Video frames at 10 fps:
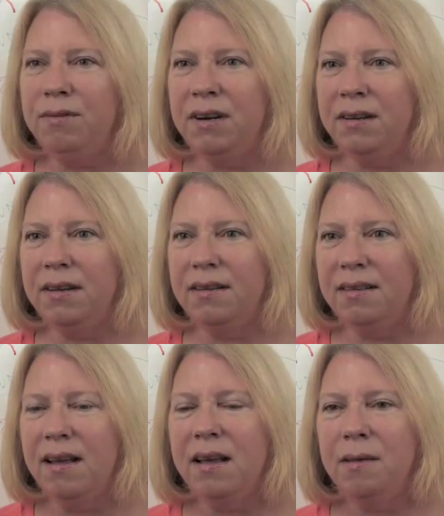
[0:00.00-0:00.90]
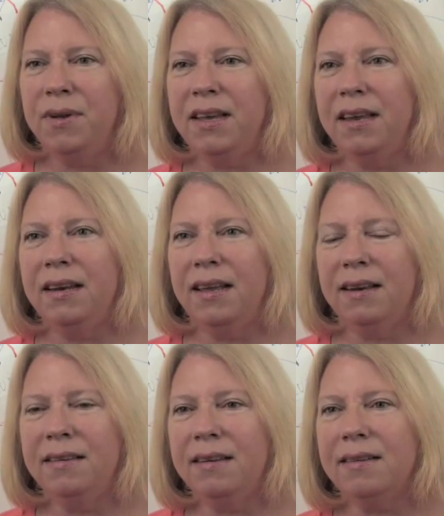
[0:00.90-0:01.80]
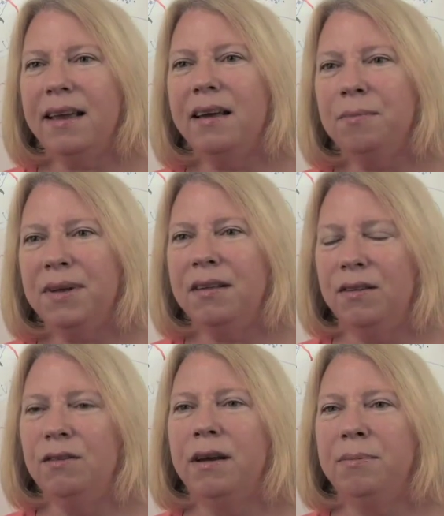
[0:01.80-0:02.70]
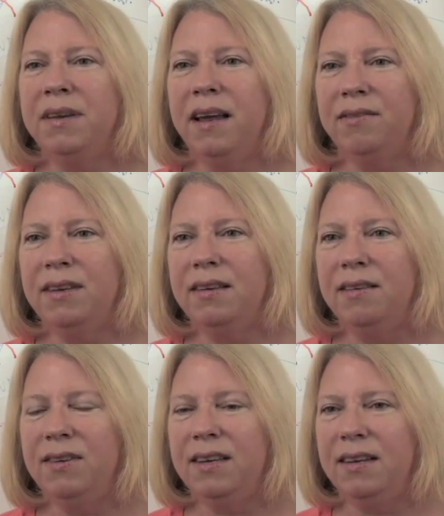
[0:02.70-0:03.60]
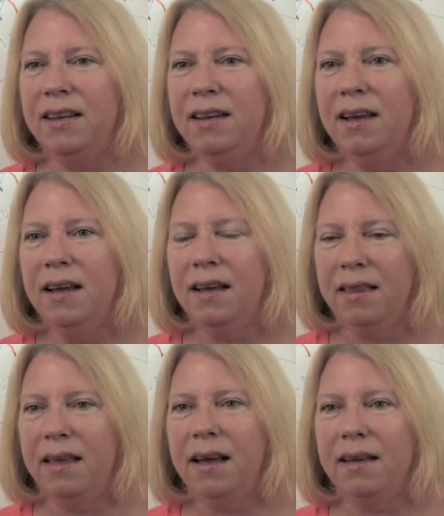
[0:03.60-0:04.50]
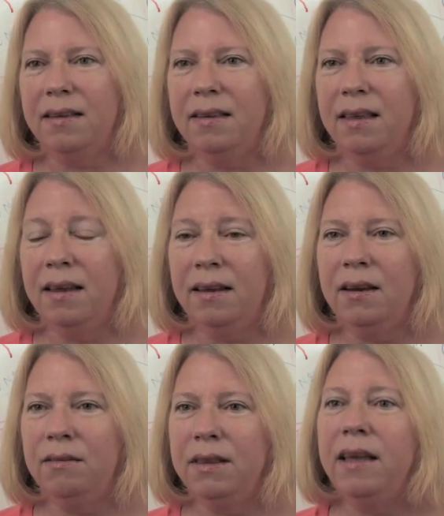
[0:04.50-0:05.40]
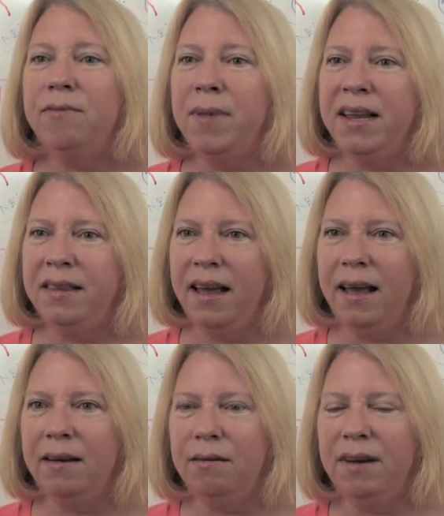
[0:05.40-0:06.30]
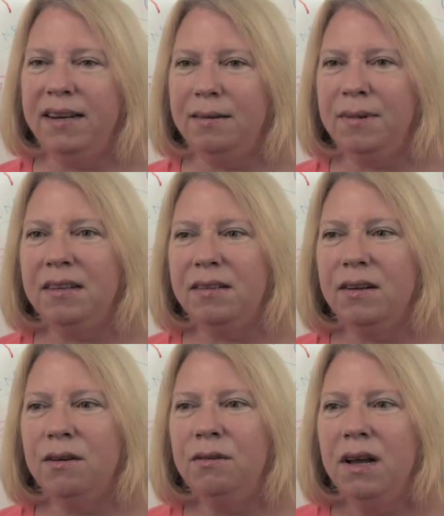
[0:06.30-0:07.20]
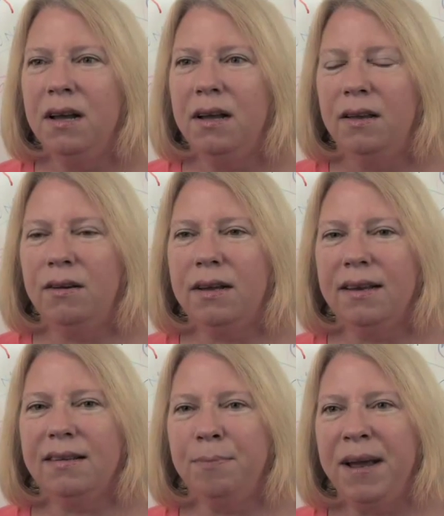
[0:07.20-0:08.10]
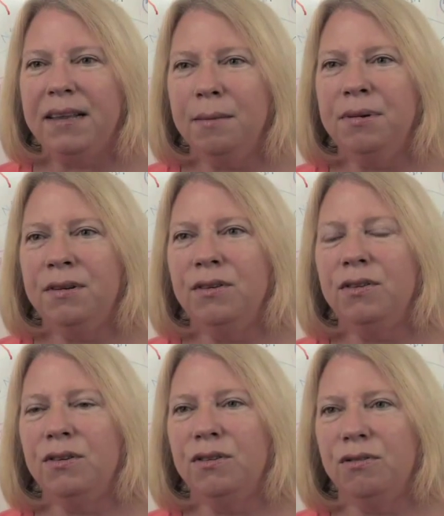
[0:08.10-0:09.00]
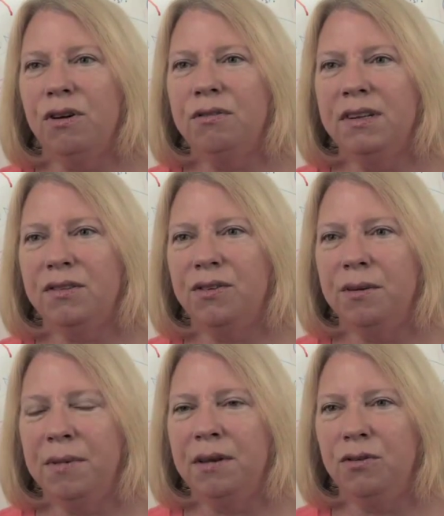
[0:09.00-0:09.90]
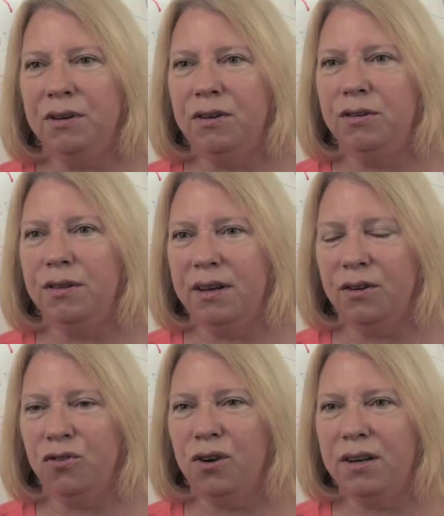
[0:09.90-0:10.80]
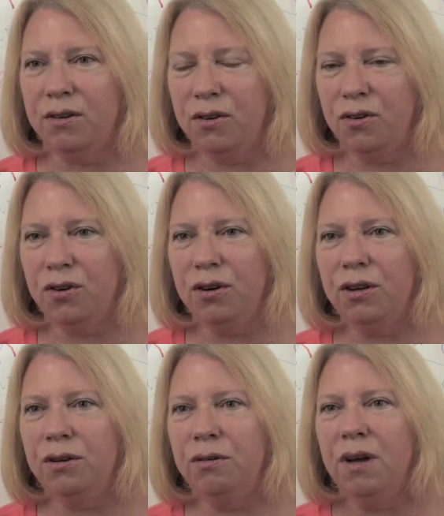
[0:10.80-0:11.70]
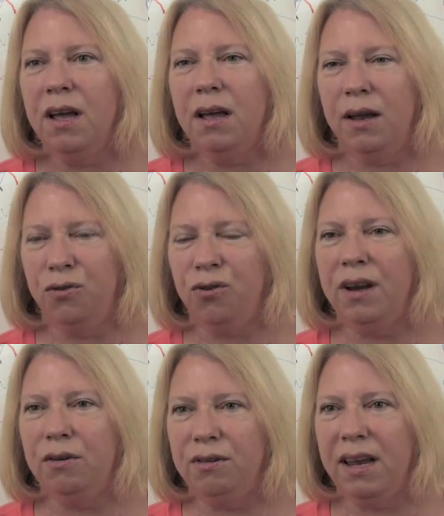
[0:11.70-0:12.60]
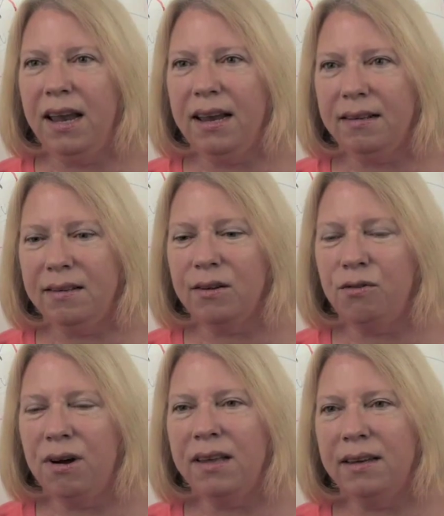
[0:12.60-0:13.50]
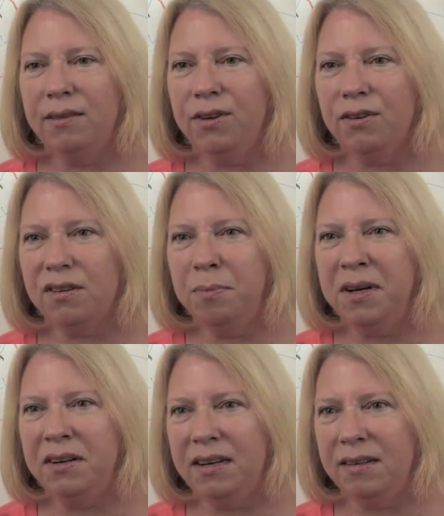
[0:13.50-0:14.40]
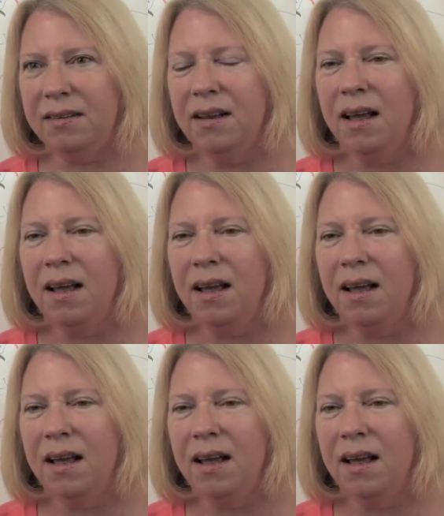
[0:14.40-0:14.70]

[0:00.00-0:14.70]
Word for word: where it is, but get it at a discount because you happen to have the DVD that, that you know, and they've made that arrangement. So you can expect that producers are always going to be doing two things, trying to deter you and trying to enhance the quality of your experience